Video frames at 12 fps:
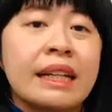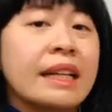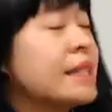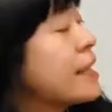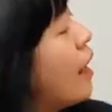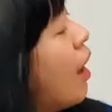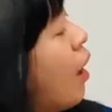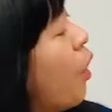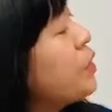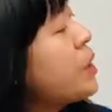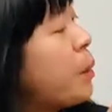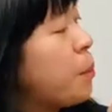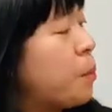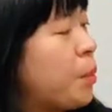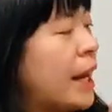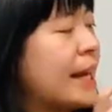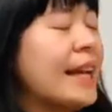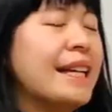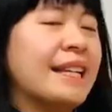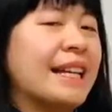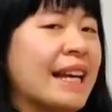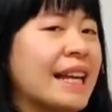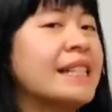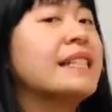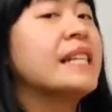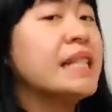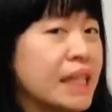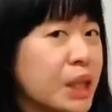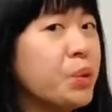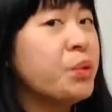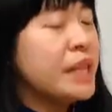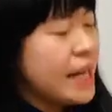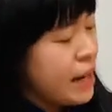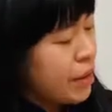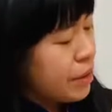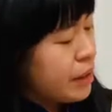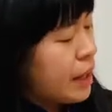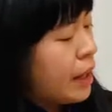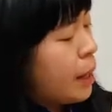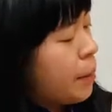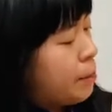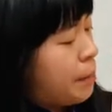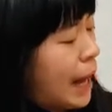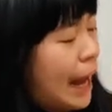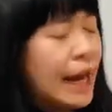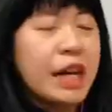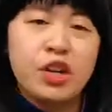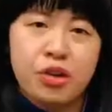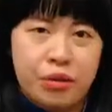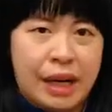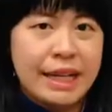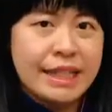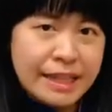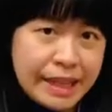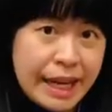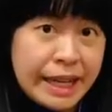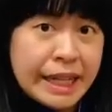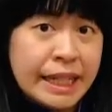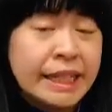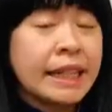It's called Bringing in the New Year by Grace Lynn.